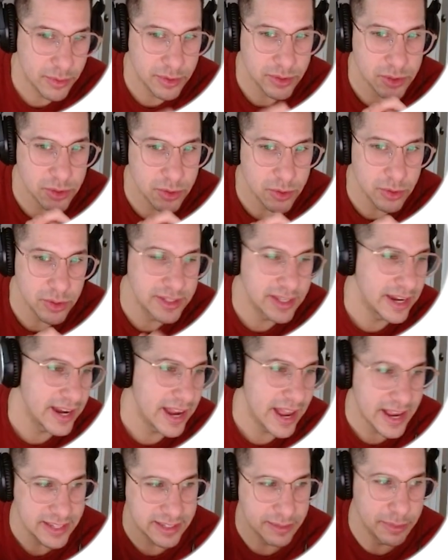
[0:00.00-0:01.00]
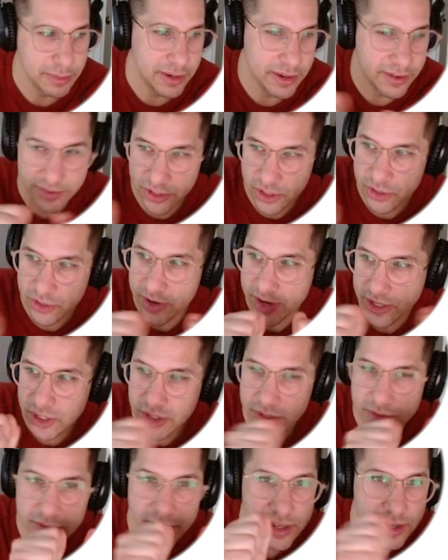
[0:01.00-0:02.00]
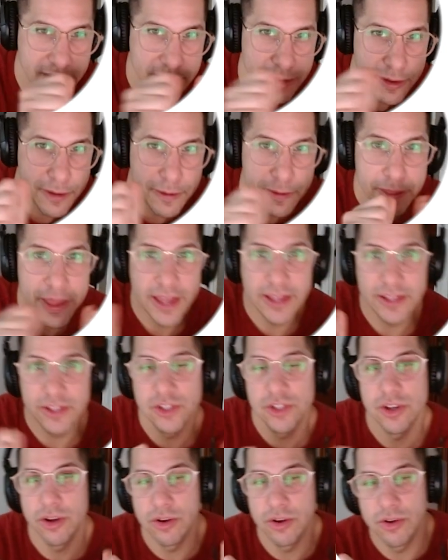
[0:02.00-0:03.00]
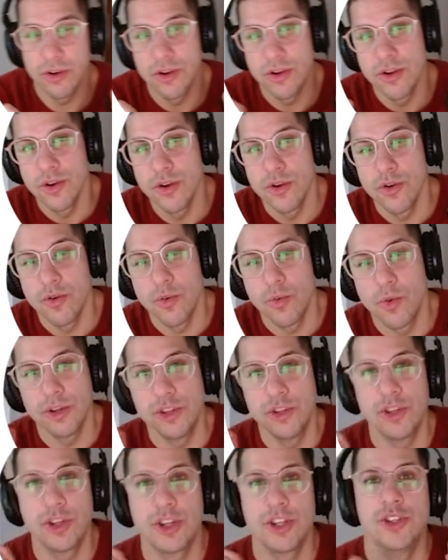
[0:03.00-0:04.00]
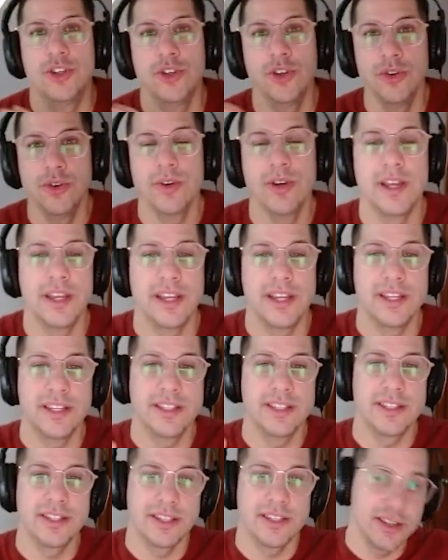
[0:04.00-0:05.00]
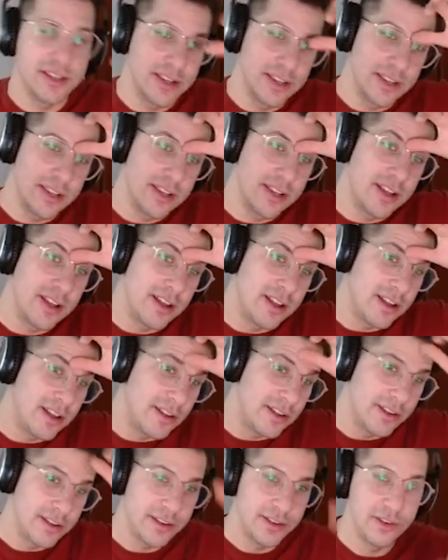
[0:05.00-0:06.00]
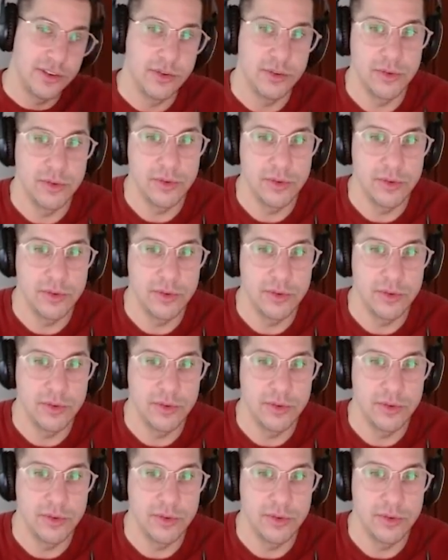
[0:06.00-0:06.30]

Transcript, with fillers: What's cool is that it has a bit of a stretch to it, and so what you can do is uh, you